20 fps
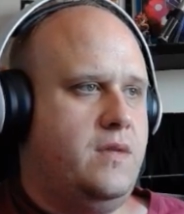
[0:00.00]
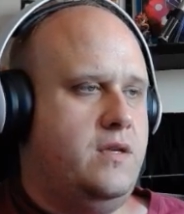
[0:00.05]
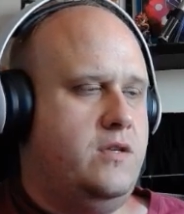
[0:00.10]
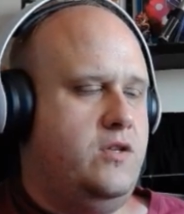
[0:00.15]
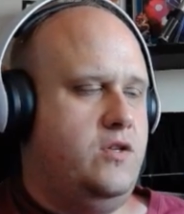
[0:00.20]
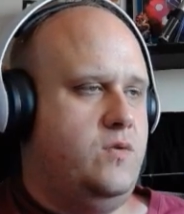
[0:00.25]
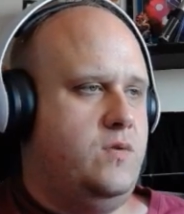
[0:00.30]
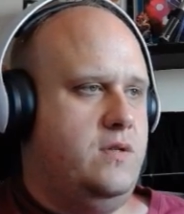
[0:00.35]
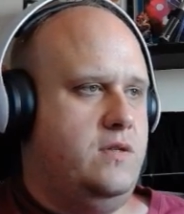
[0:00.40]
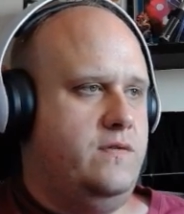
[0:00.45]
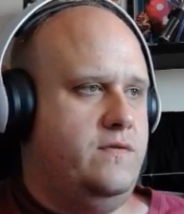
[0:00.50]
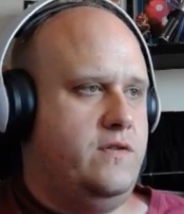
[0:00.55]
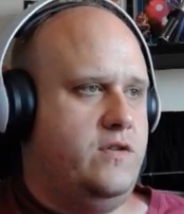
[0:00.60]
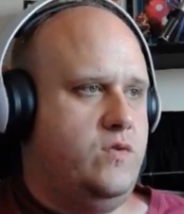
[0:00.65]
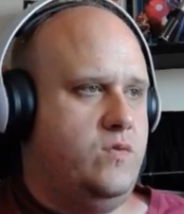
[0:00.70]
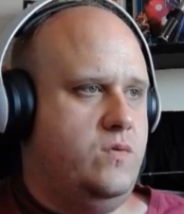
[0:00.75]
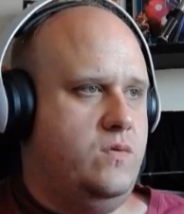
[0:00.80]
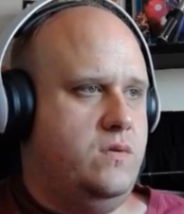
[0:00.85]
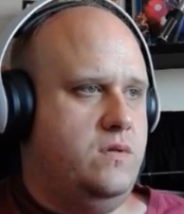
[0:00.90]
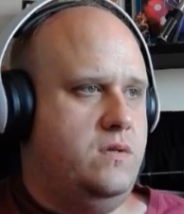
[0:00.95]
She's one of these
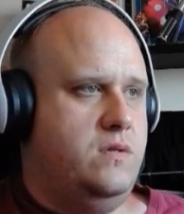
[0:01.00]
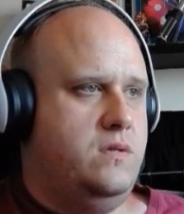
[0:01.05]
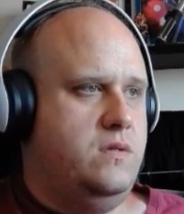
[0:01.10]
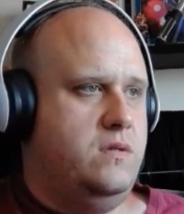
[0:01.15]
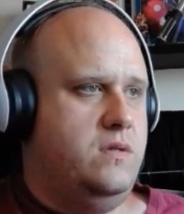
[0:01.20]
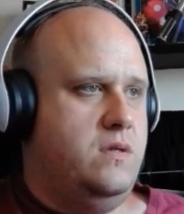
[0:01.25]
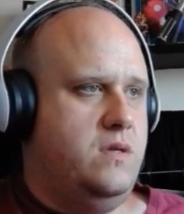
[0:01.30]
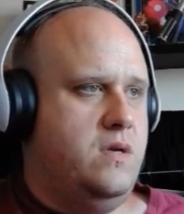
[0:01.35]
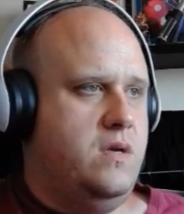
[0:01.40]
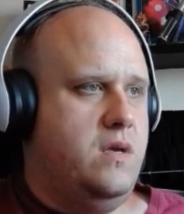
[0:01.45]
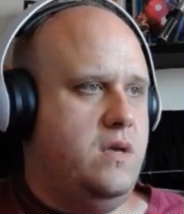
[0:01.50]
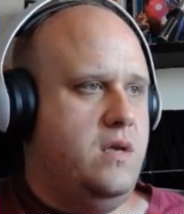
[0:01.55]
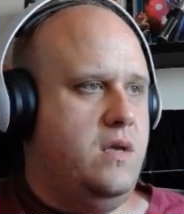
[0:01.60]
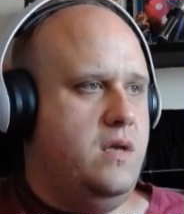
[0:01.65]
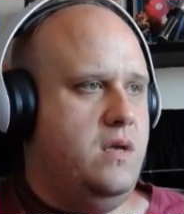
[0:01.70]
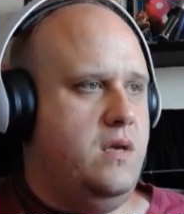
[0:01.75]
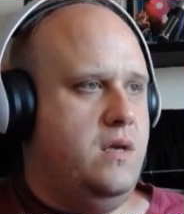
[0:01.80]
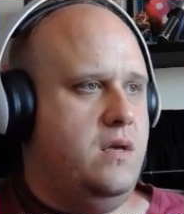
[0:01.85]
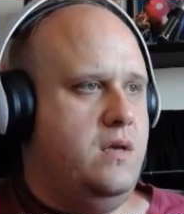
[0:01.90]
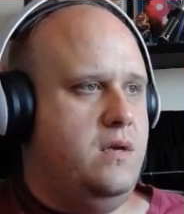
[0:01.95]
fresh wars.
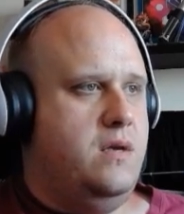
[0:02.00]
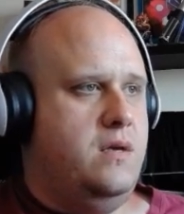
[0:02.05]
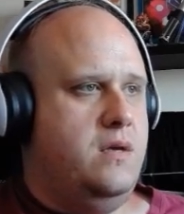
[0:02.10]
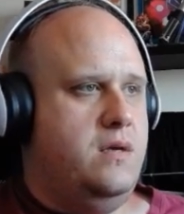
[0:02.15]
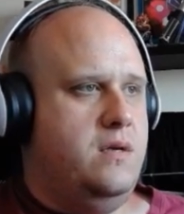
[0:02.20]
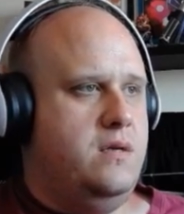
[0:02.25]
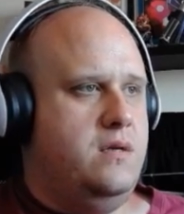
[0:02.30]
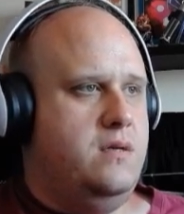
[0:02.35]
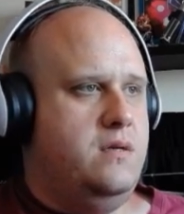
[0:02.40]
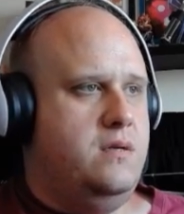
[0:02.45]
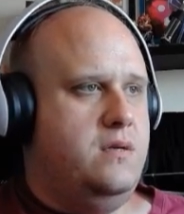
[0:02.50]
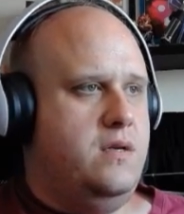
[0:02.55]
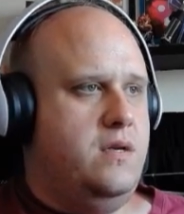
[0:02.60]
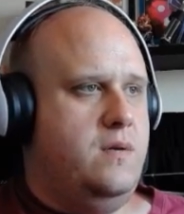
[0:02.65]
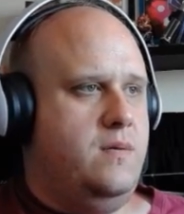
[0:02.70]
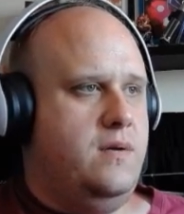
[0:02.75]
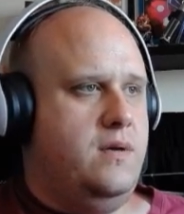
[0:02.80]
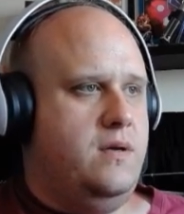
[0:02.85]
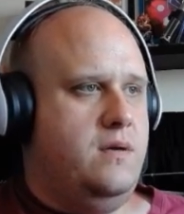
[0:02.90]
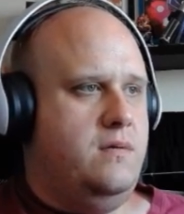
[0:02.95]

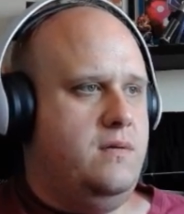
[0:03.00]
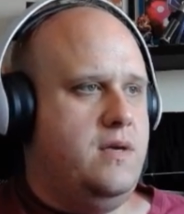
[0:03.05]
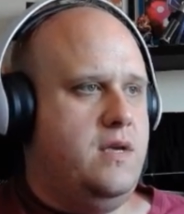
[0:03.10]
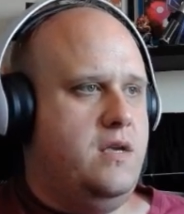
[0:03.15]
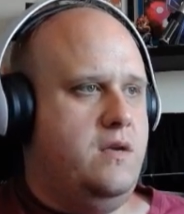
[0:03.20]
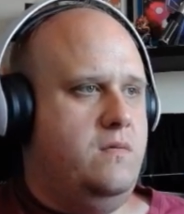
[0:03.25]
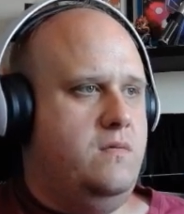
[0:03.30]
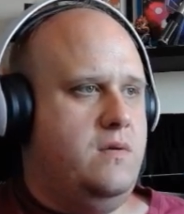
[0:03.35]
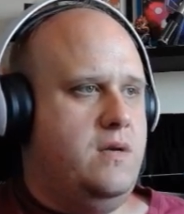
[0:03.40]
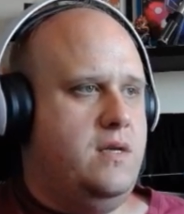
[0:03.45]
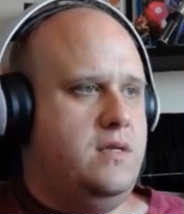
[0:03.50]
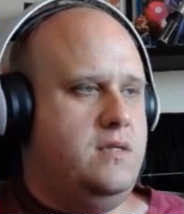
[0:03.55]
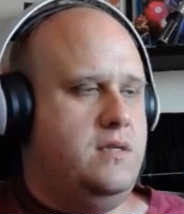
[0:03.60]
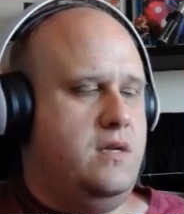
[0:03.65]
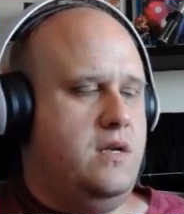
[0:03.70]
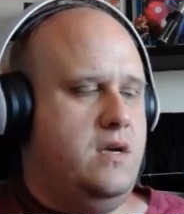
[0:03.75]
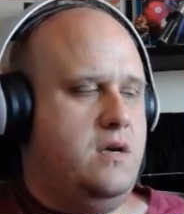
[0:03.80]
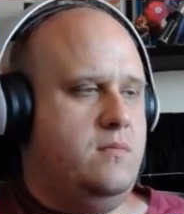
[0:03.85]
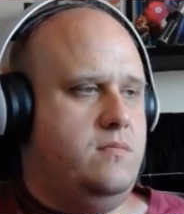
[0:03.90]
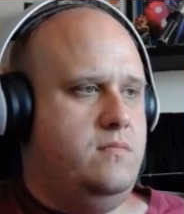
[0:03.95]
There we go. Get you nice
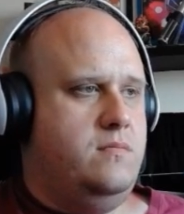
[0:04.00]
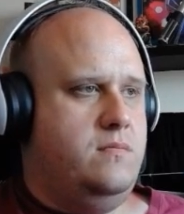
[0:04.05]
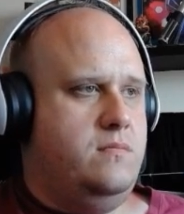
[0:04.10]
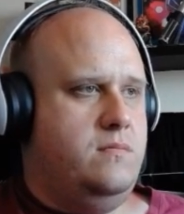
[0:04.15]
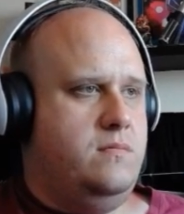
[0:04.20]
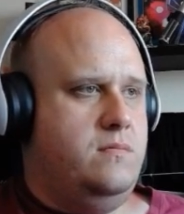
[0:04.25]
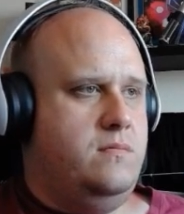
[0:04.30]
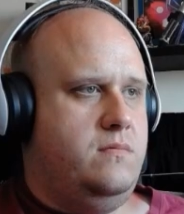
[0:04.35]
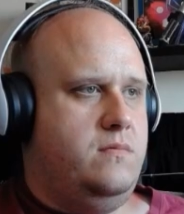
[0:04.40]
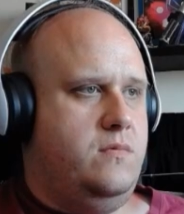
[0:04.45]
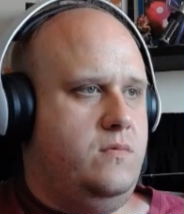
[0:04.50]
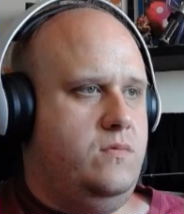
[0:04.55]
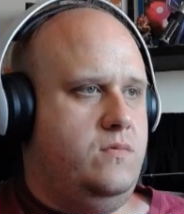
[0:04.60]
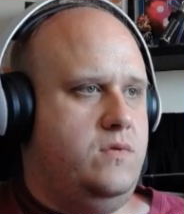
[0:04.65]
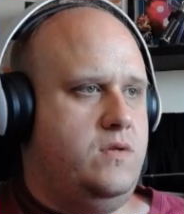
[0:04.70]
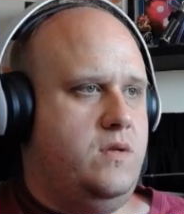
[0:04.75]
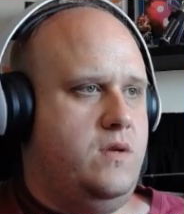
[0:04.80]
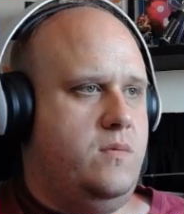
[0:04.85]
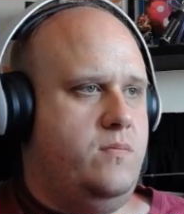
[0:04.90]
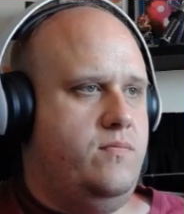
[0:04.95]
and up.
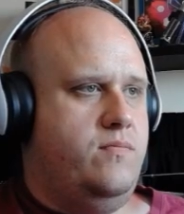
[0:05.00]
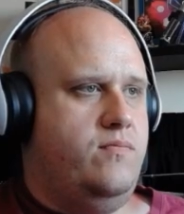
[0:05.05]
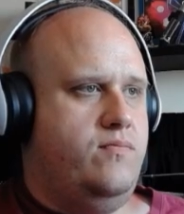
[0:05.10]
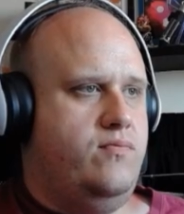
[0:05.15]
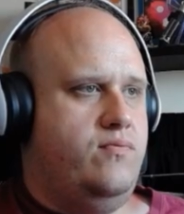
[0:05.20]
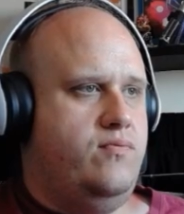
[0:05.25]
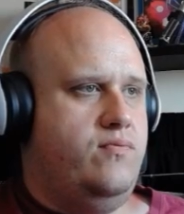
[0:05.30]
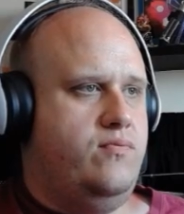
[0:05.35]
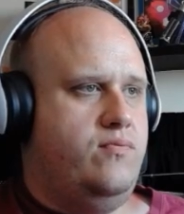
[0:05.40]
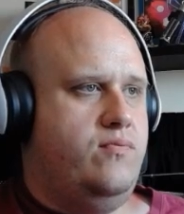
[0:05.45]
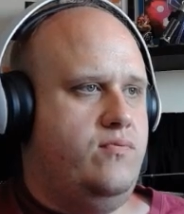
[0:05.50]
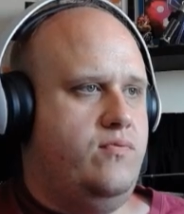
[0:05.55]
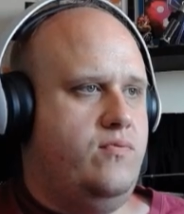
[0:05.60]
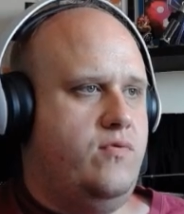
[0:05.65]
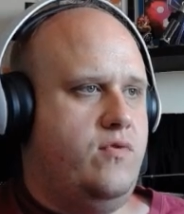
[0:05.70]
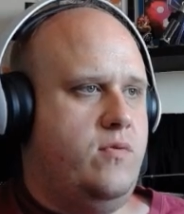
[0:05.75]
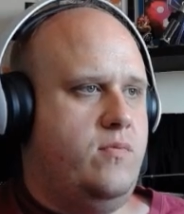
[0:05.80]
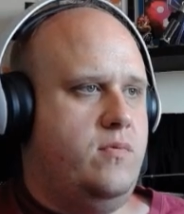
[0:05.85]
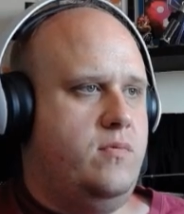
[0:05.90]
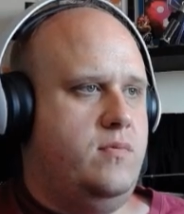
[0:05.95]
Also,
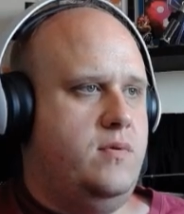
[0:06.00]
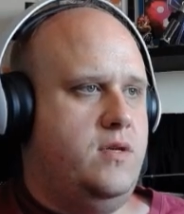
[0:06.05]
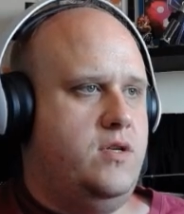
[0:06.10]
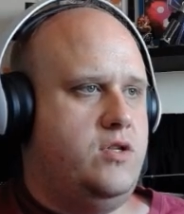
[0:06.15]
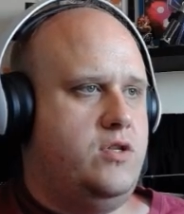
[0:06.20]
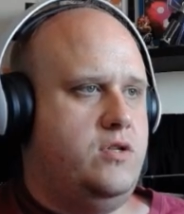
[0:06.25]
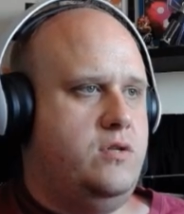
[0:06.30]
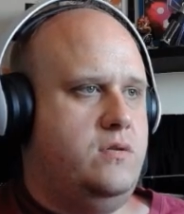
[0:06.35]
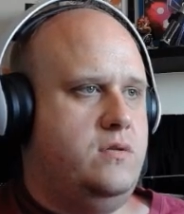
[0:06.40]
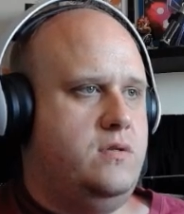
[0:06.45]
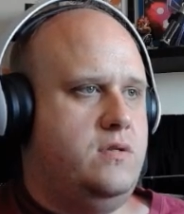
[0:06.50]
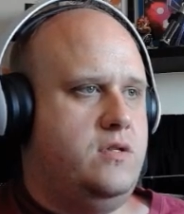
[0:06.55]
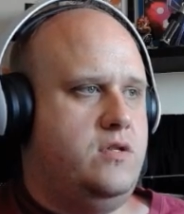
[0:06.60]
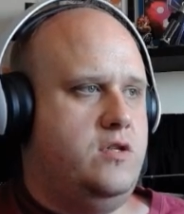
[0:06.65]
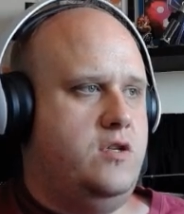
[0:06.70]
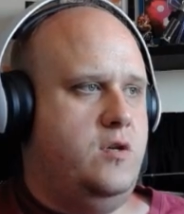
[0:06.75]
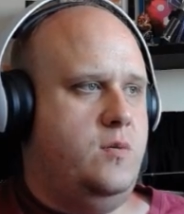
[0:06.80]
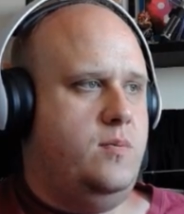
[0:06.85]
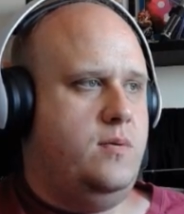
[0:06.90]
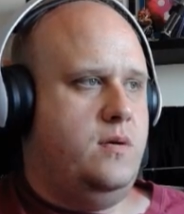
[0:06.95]
probably should use a
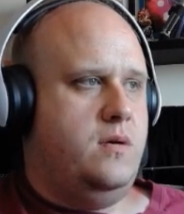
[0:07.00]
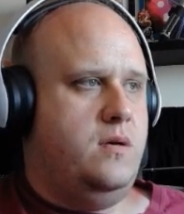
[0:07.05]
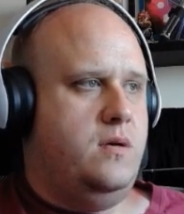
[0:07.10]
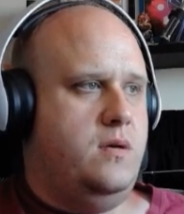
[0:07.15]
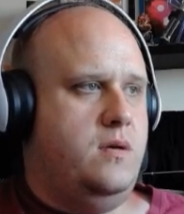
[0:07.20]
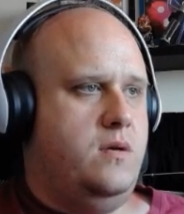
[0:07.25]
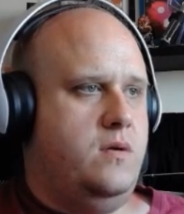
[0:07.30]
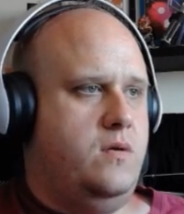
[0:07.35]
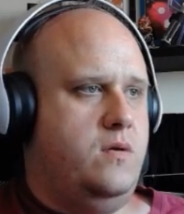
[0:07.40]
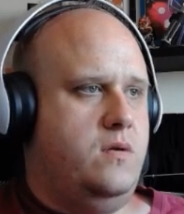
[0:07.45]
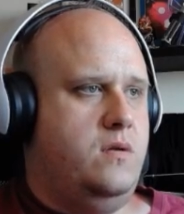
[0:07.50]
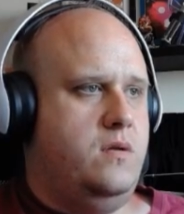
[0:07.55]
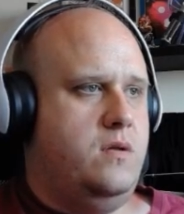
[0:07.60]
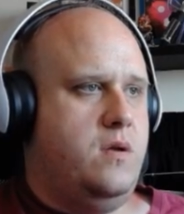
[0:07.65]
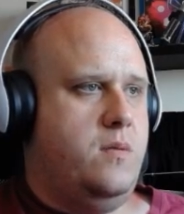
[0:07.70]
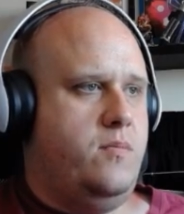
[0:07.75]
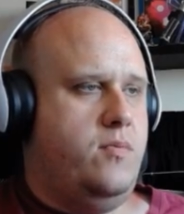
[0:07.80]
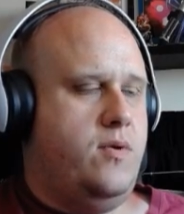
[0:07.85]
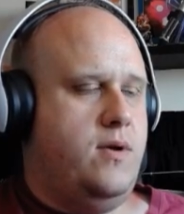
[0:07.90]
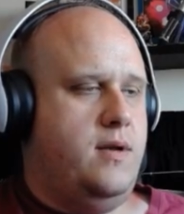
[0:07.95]
super on
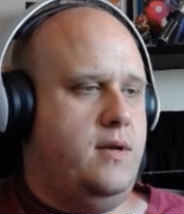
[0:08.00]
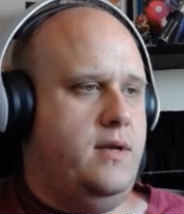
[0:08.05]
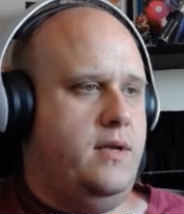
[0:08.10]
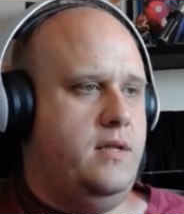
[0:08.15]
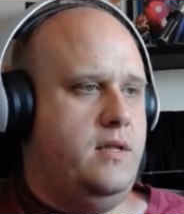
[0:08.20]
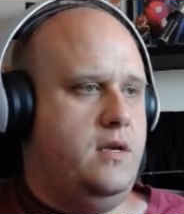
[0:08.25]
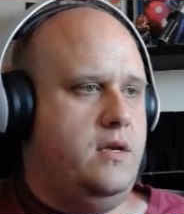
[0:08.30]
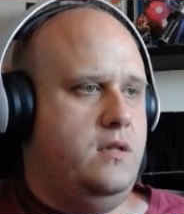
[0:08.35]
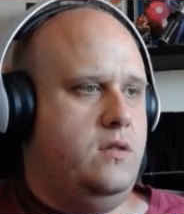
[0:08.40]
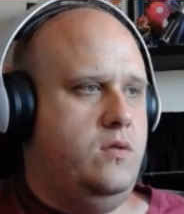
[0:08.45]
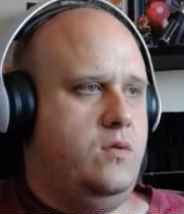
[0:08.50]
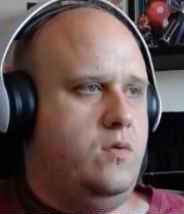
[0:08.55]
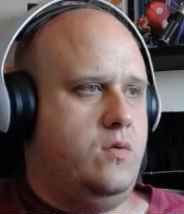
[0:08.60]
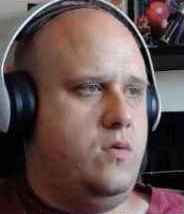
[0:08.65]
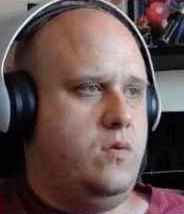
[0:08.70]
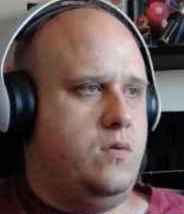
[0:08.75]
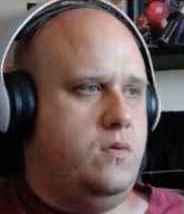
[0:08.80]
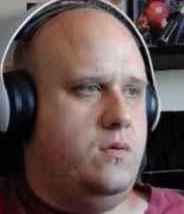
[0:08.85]
my boy Leonardo.